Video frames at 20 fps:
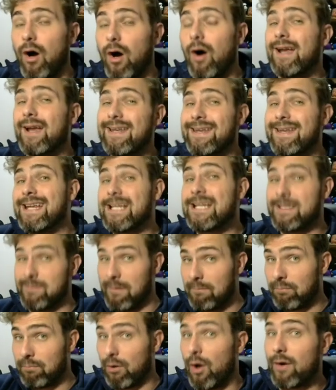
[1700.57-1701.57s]
I need to be
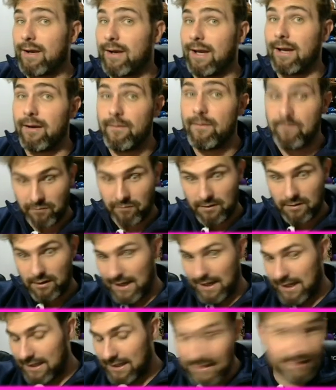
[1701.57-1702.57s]
blocking
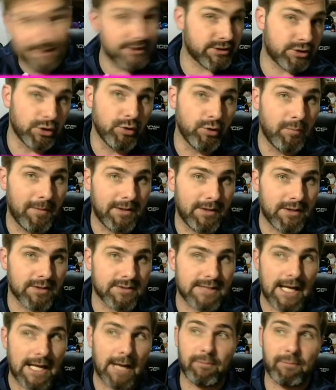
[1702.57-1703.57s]
at least 2 minions
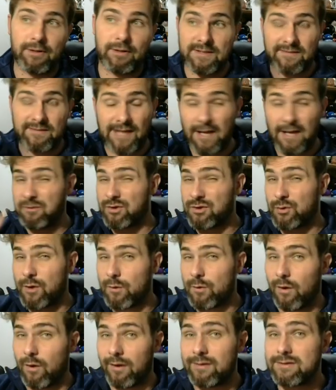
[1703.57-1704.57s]
there, because if they
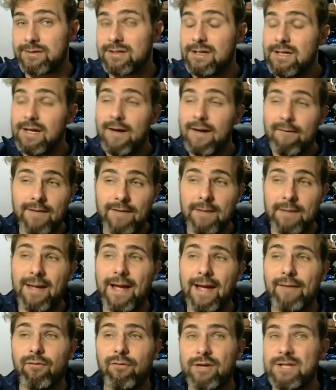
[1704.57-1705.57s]
swing once, they may
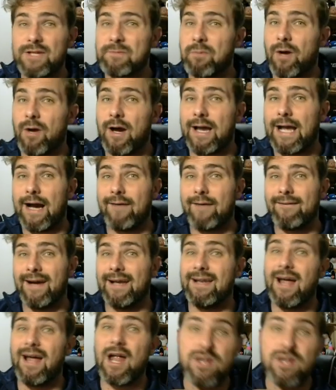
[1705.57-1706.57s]
have a Resupply
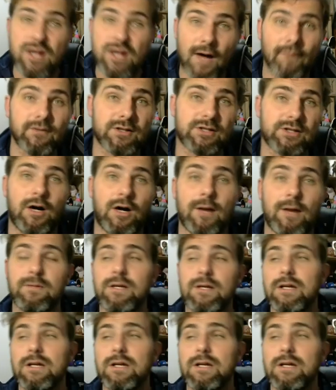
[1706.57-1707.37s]
Caravan another time.